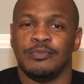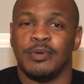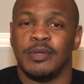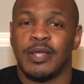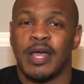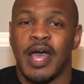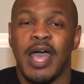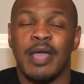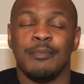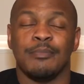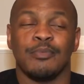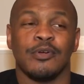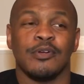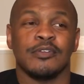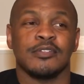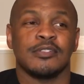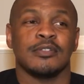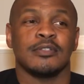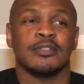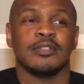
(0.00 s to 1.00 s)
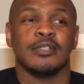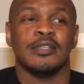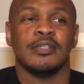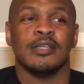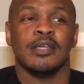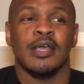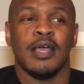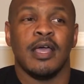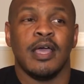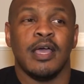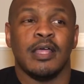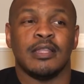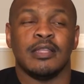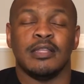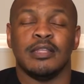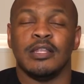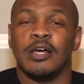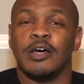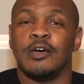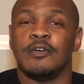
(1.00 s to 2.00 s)
But I personally
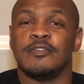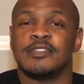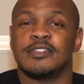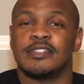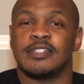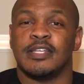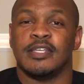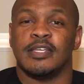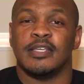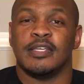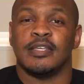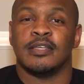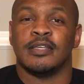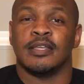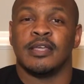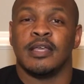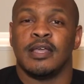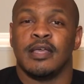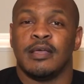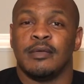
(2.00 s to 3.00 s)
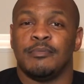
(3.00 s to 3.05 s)
love seeing